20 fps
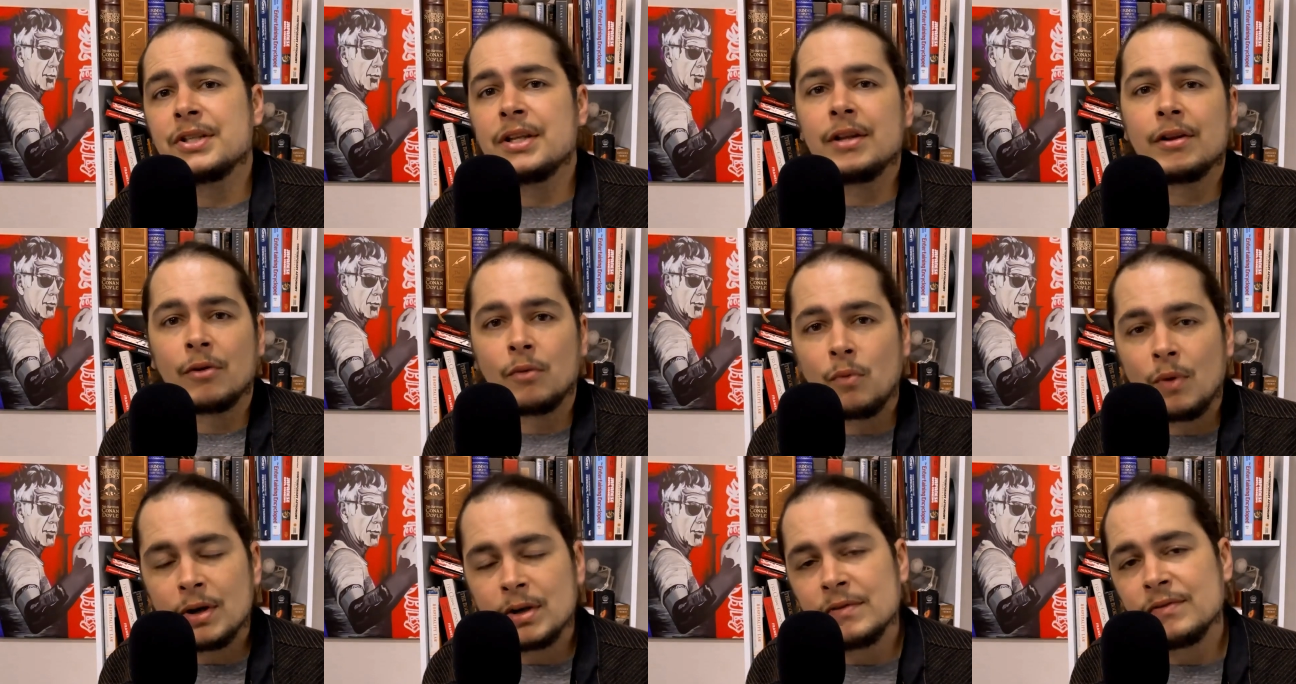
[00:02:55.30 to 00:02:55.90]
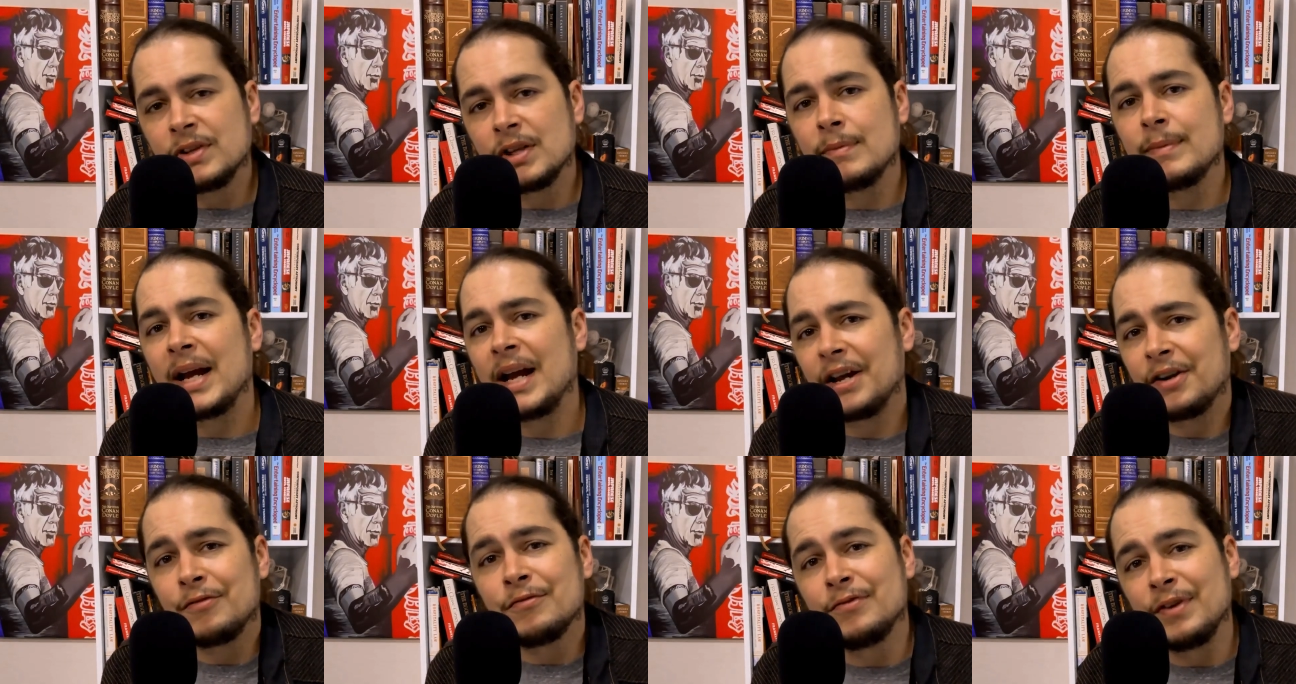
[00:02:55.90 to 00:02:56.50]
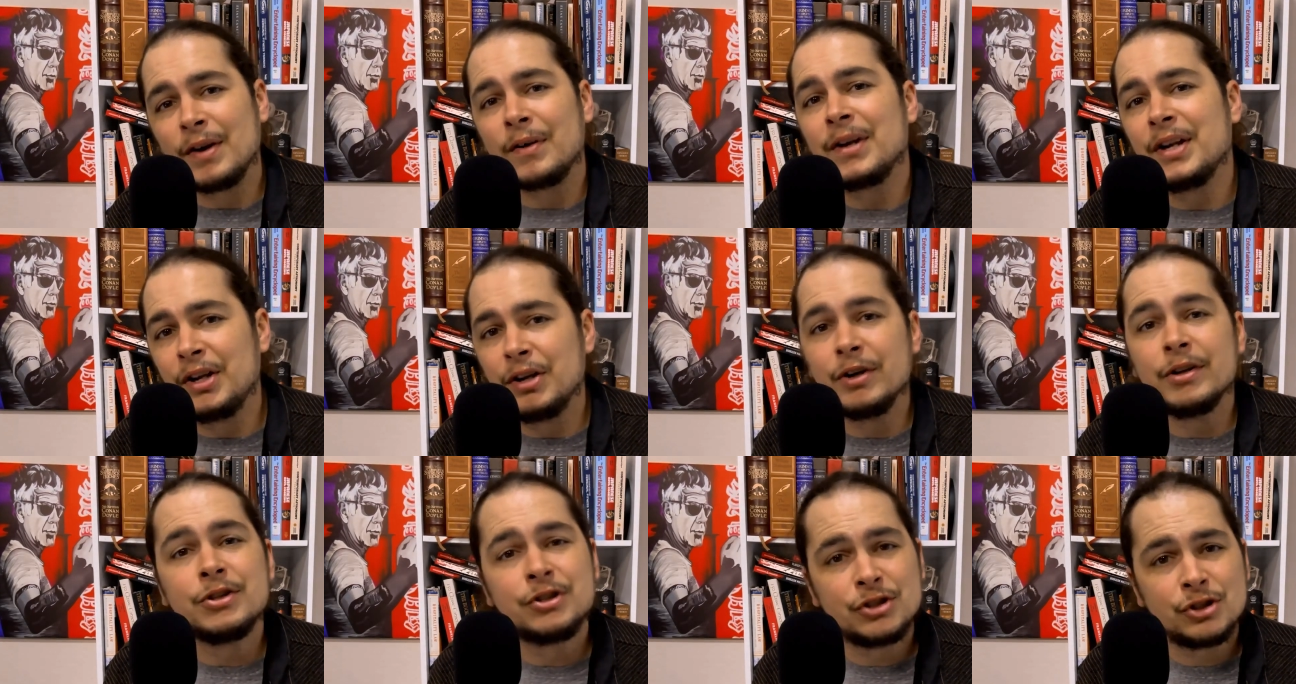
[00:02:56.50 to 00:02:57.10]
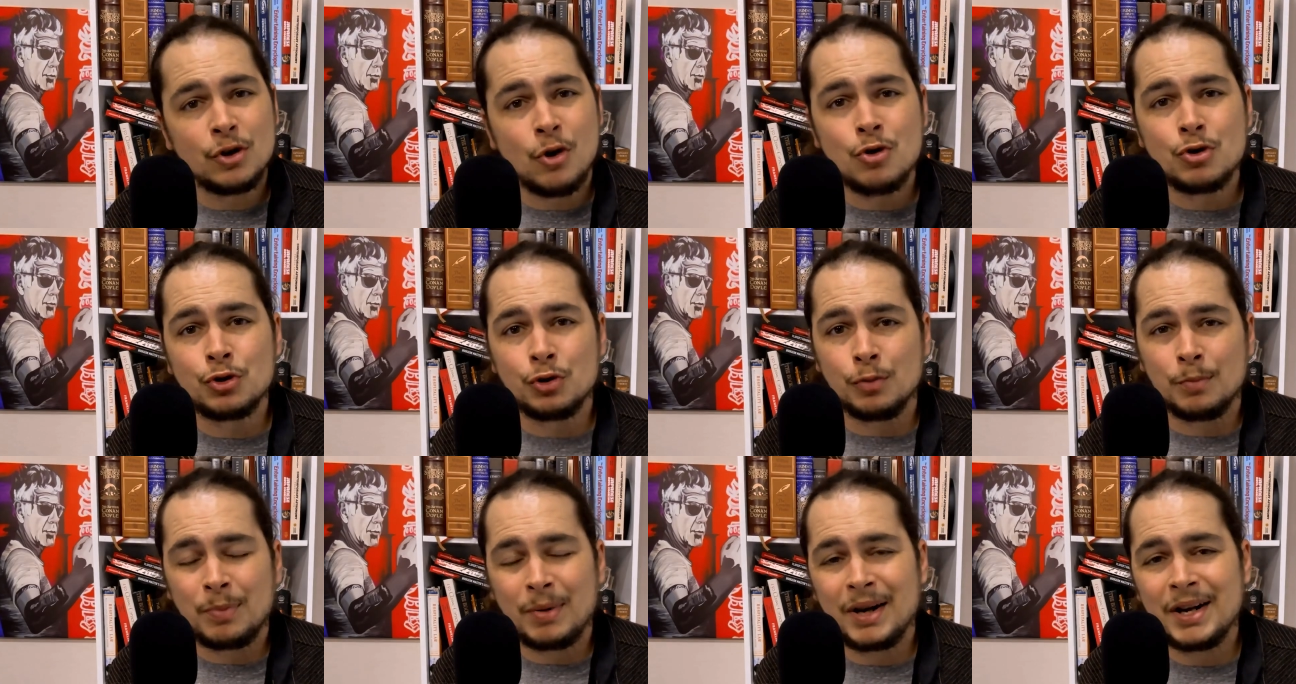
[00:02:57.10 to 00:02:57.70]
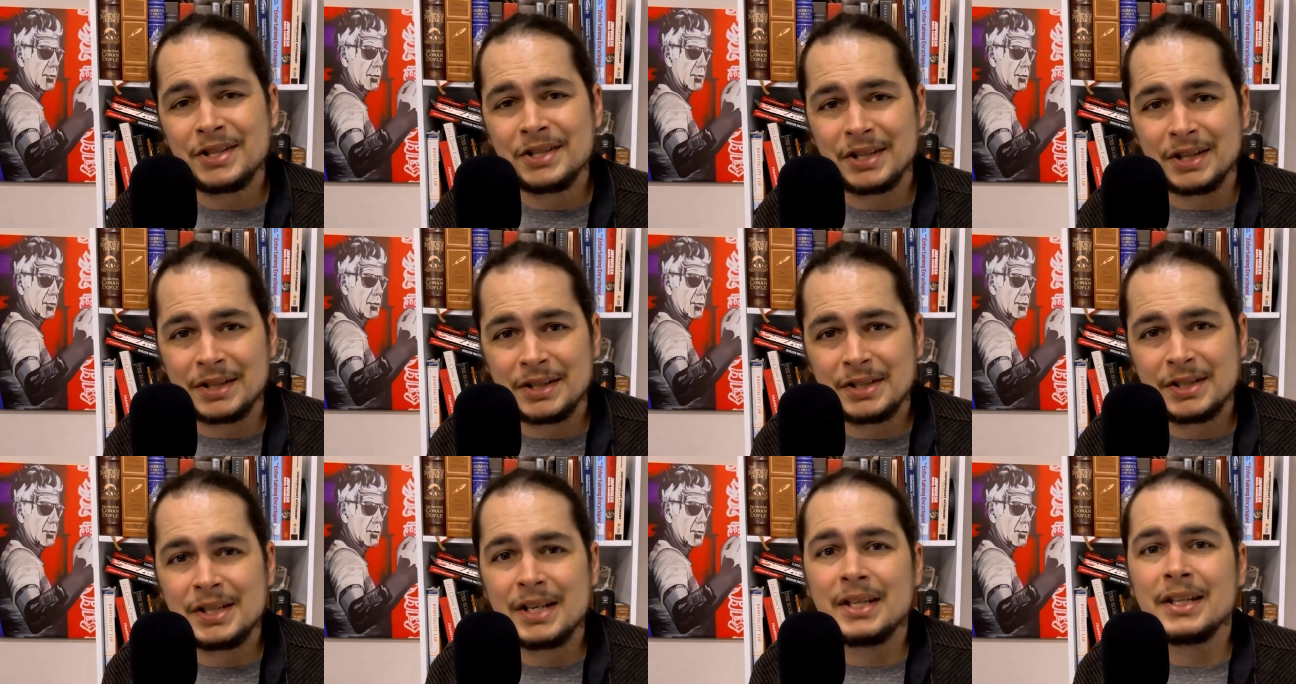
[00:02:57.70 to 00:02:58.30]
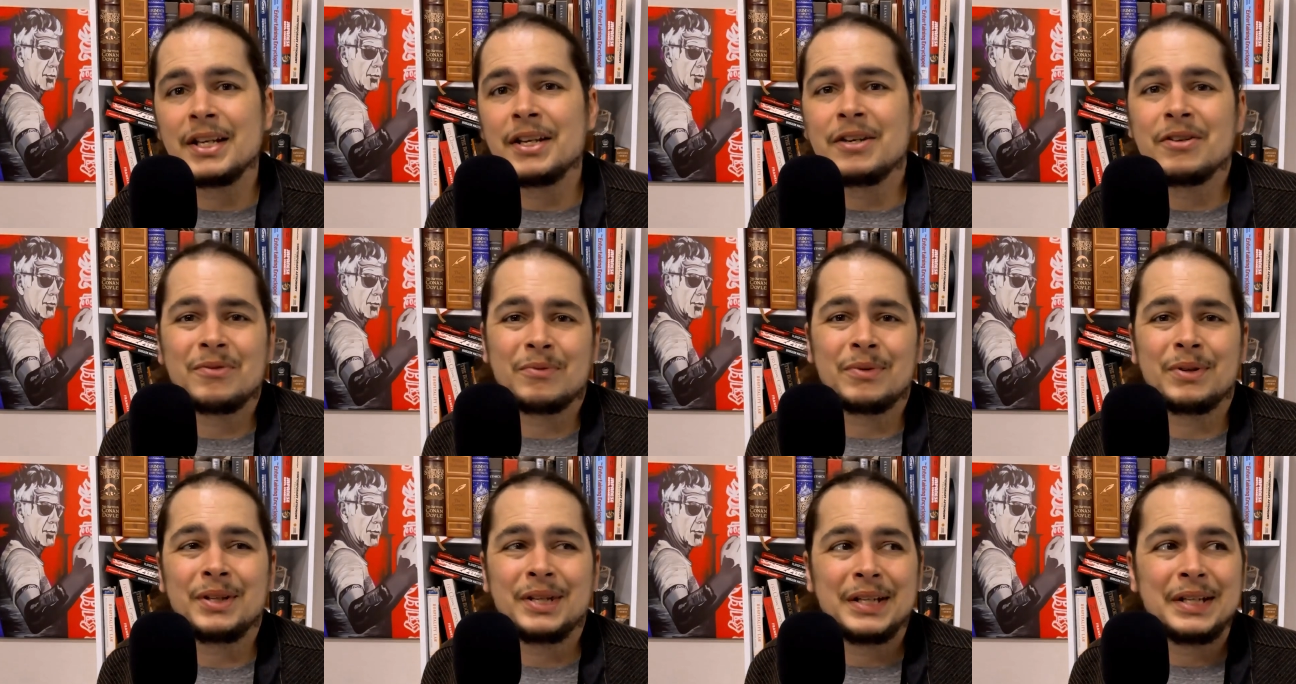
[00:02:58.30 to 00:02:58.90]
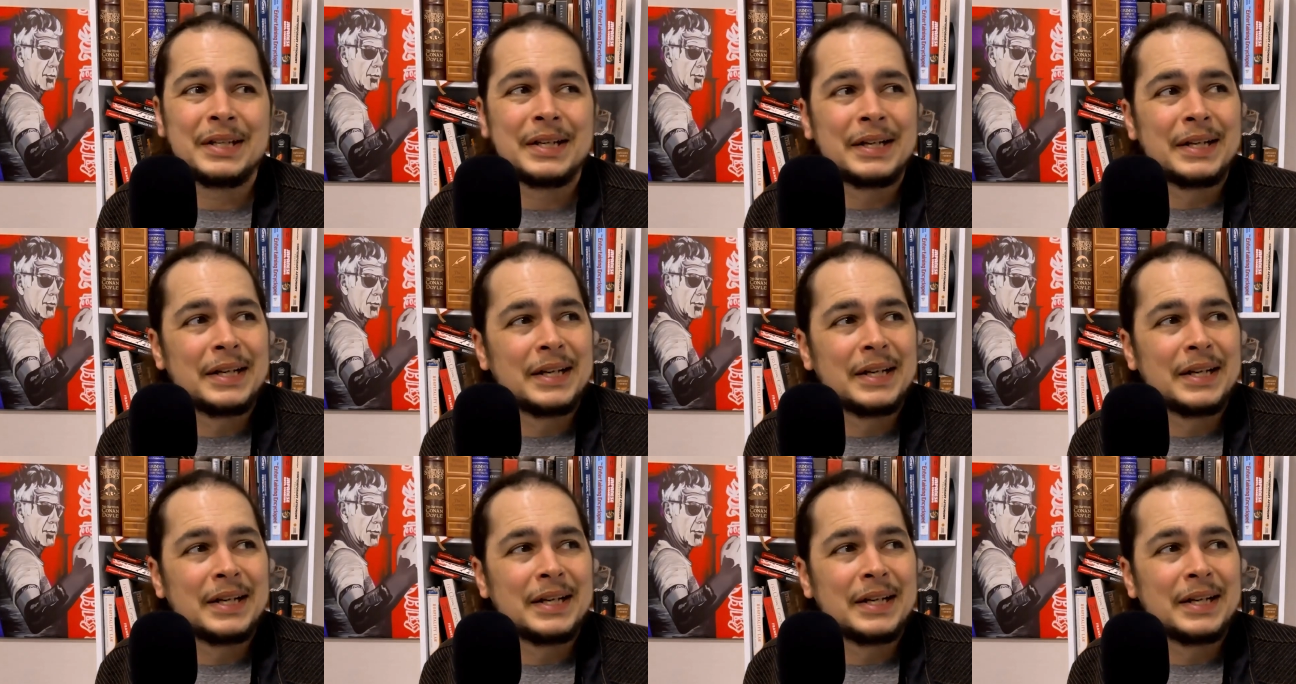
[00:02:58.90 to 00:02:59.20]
Speaker 1: neither one of them had a very good social presence, and they didn't really